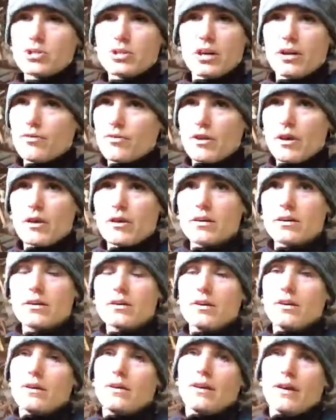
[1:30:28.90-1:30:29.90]
stuff that,
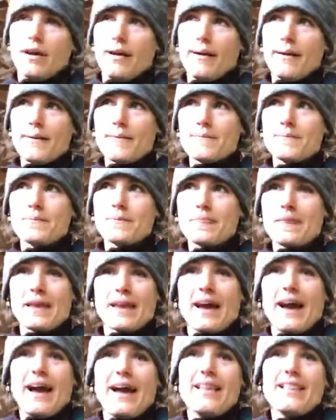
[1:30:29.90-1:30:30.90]

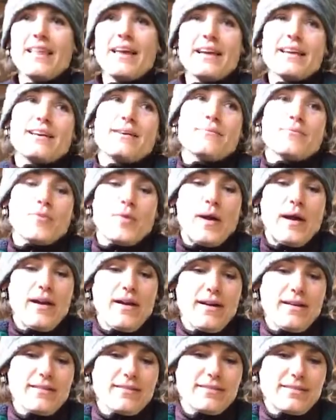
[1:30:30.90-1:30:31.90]
like, I like them
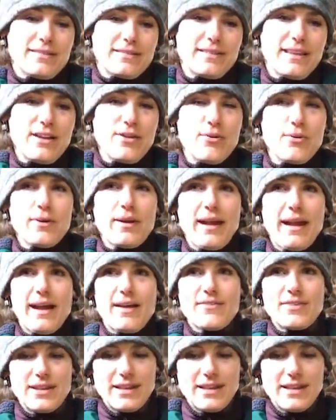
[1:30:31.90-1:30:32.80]
where they don't have